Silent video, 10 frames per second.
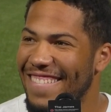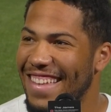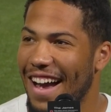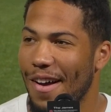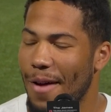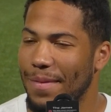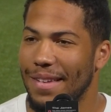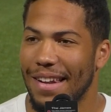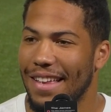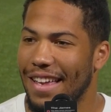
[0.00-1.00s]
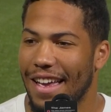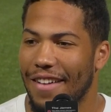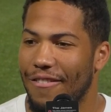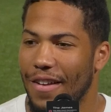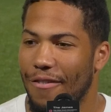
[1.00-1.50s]
Nah, I mean,
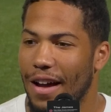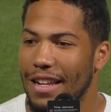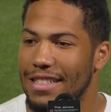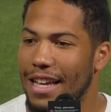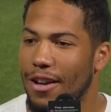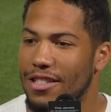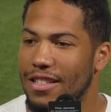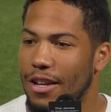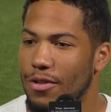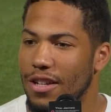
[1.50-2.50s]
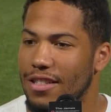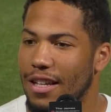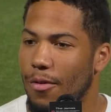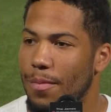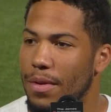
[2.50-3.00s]
if I didn't say it was us,
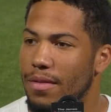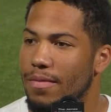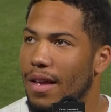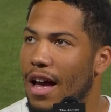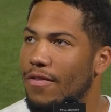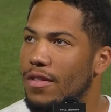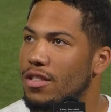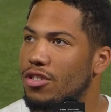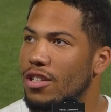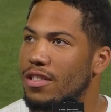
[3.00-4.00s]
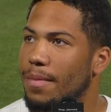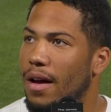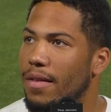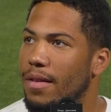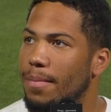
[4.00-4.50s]
I wouldn't have the trust in
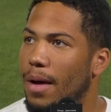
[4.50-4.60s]
my